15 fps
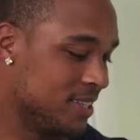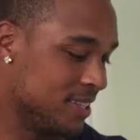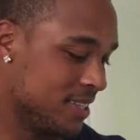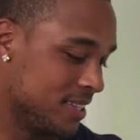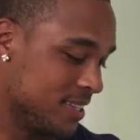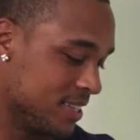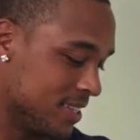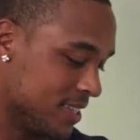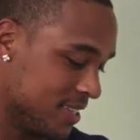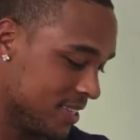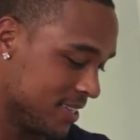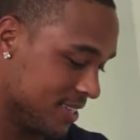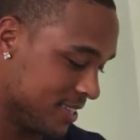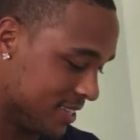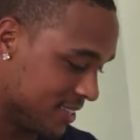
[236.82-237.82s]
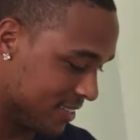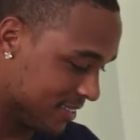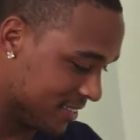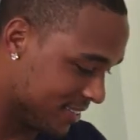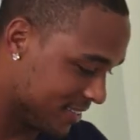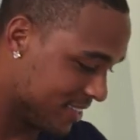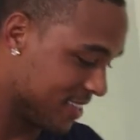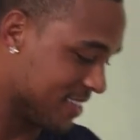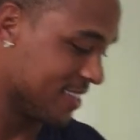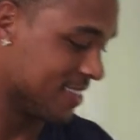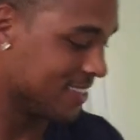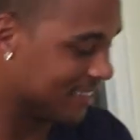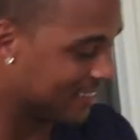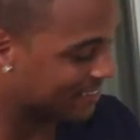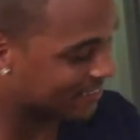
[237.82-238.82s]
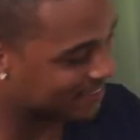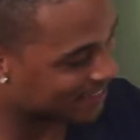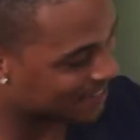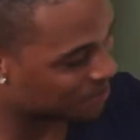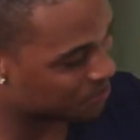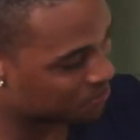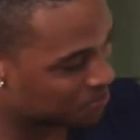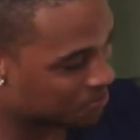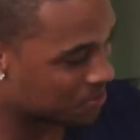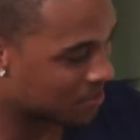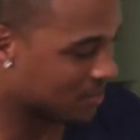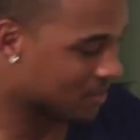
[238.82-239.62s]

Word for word: Please stay. How you doing?